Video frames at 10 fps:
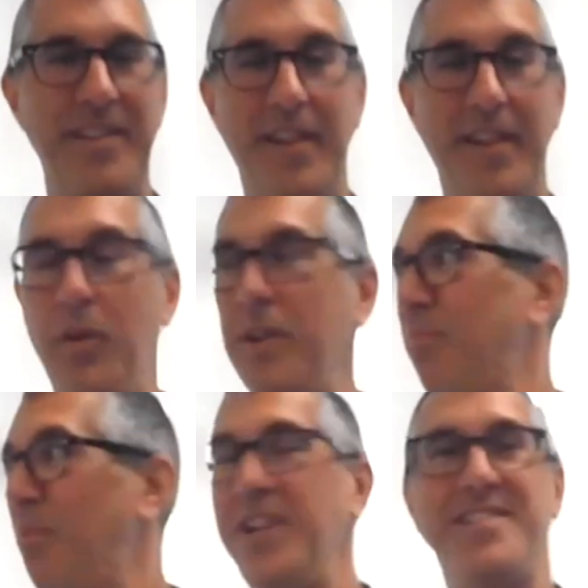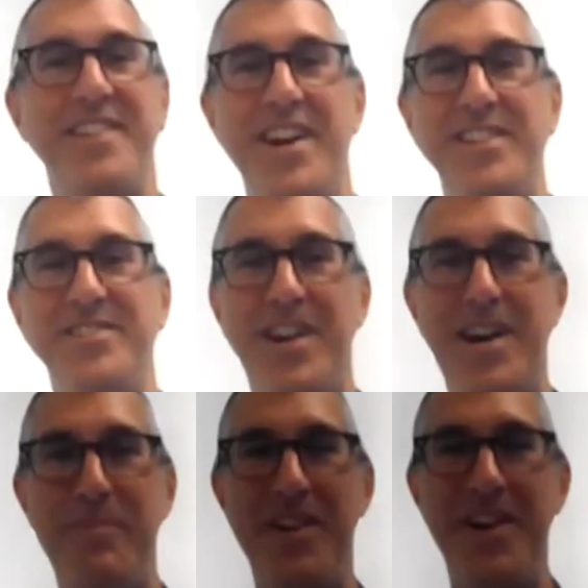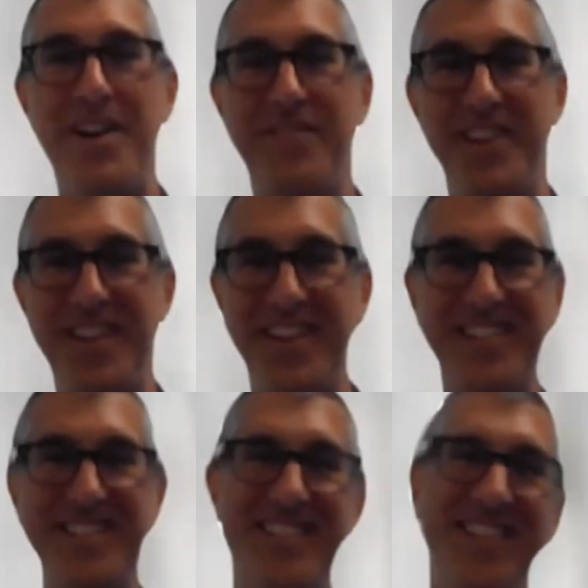at what point did I drop off? I guess.